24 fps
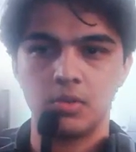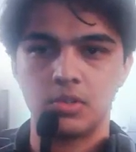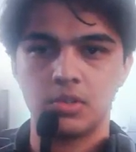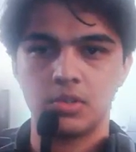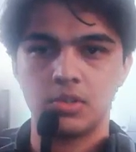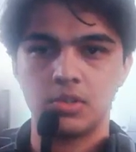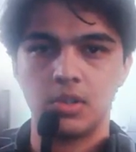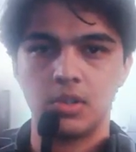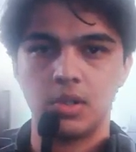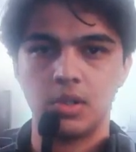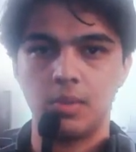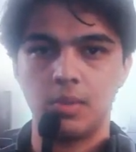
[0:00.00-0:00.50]

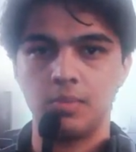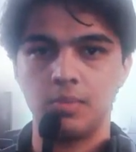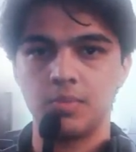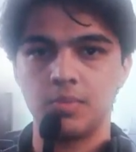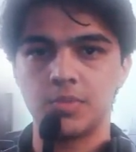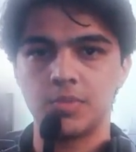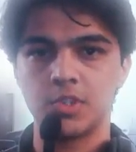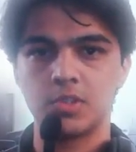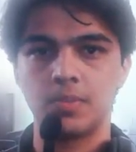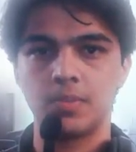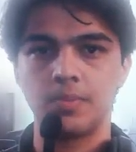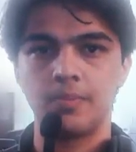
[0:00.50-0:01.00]

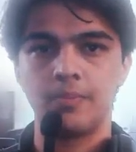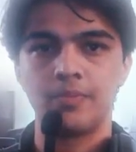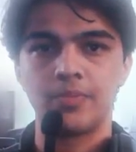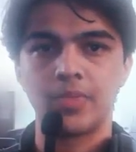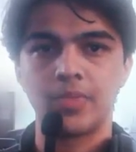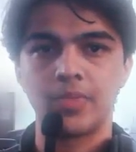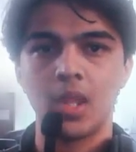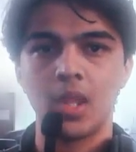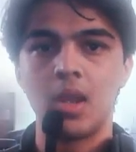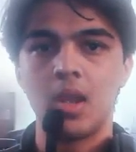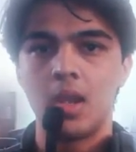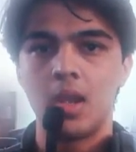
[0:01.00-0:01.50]
streams.
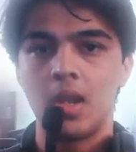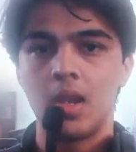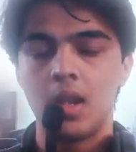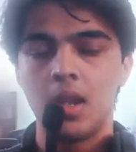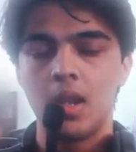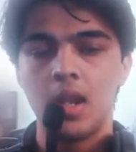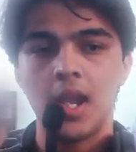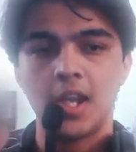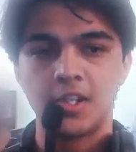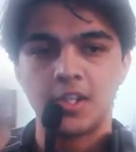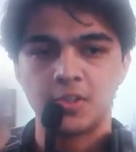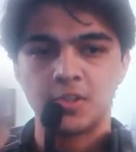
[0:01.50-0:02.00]

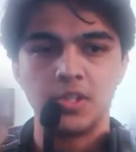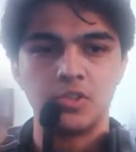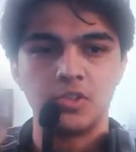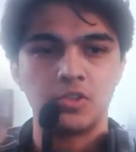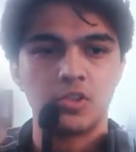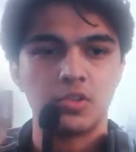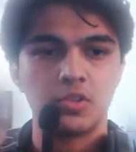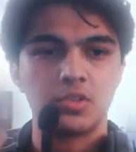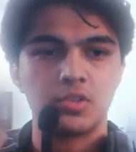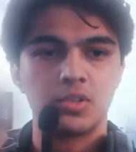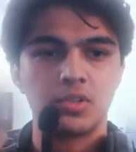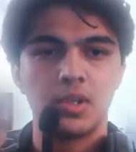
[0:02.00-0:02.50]

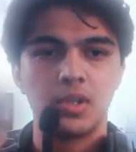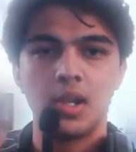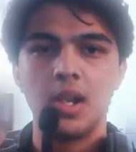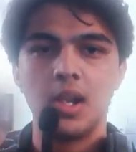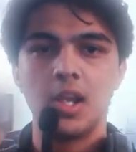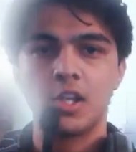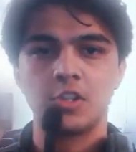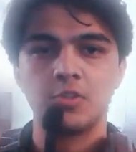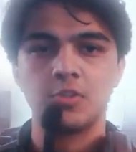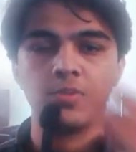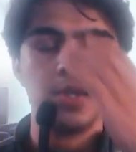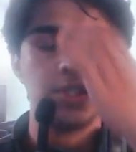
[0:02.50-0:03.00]
Expenses. In
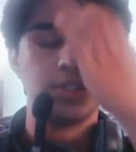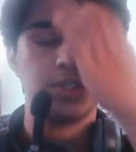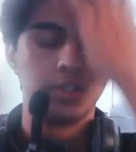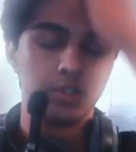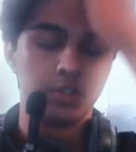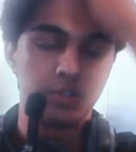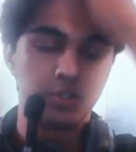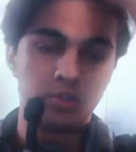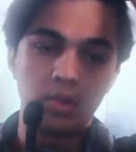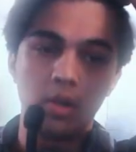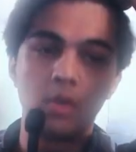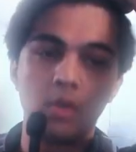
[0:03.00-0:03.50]

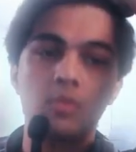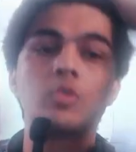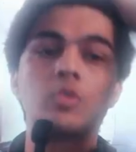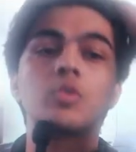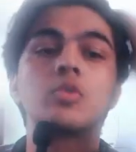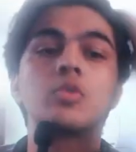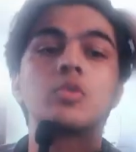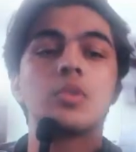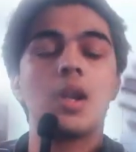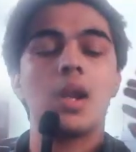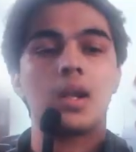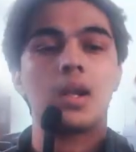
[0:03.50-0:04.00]
expenses, you have to
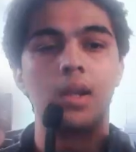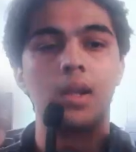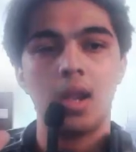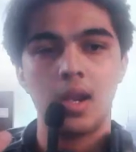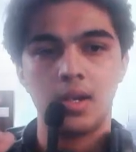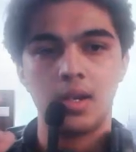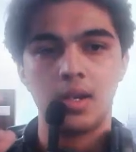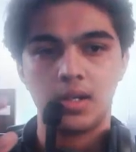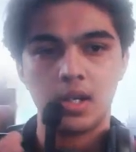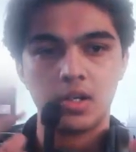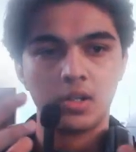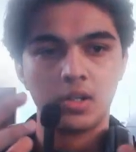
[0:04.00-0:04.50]
track
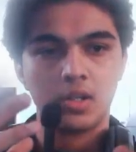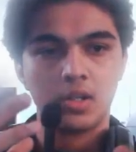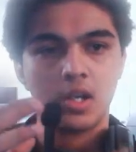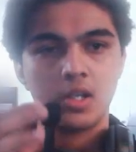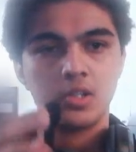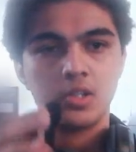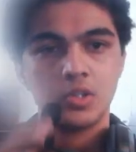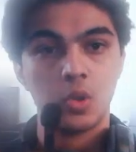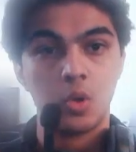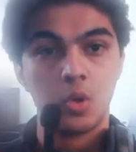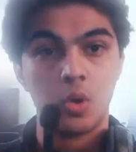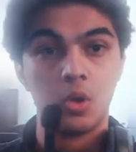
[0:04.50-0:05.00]
and
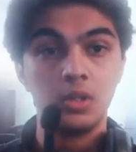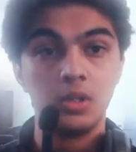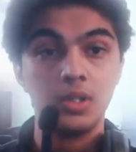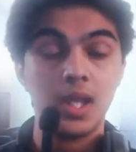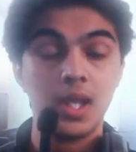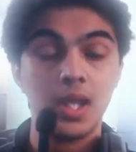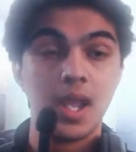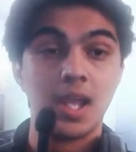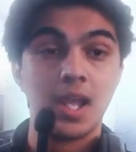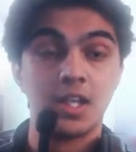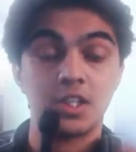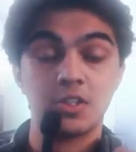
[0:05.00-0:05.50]
categorize all the
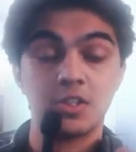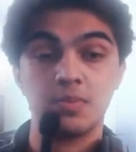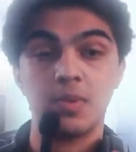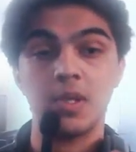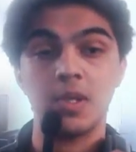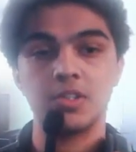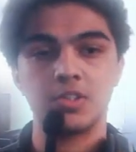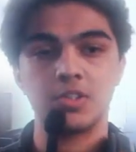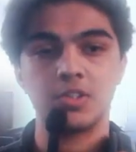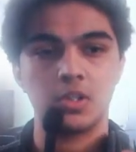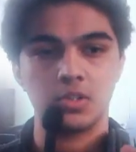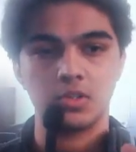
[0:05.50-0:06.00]

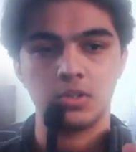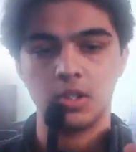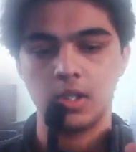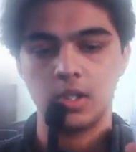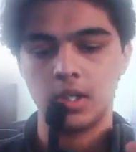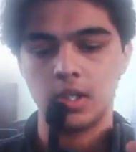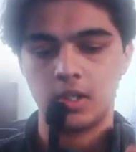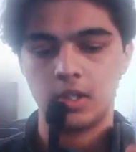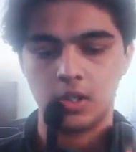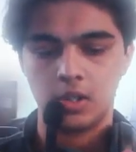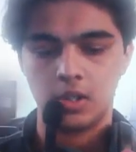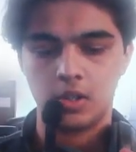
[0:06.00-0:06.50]
expenses
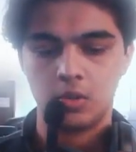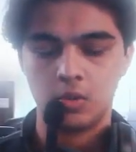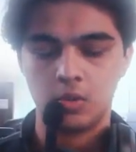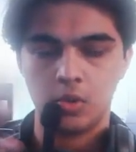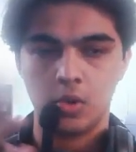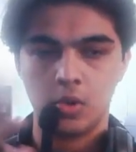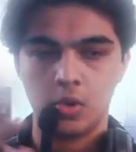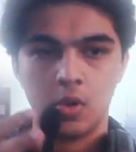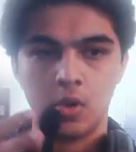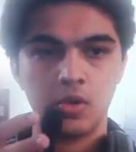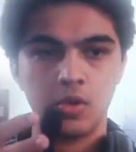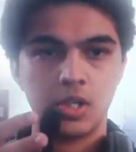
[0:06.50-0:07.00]
related to
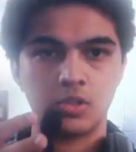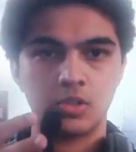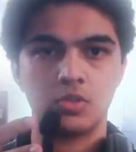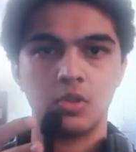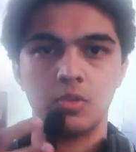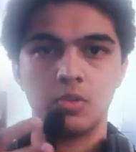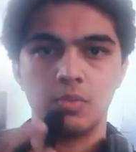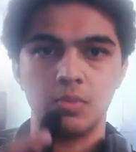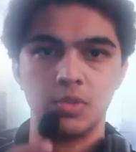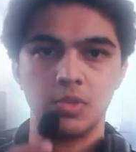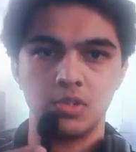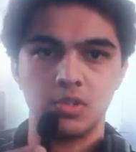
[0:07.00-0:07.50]
your
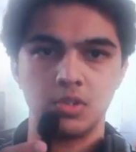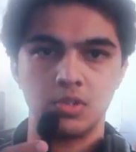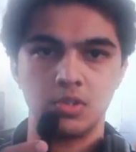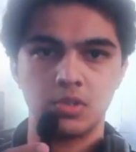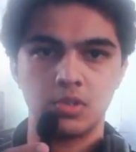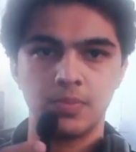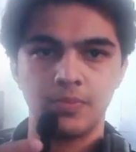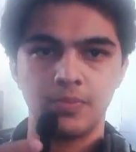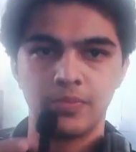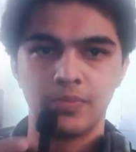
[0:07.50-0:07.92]
restaurant business.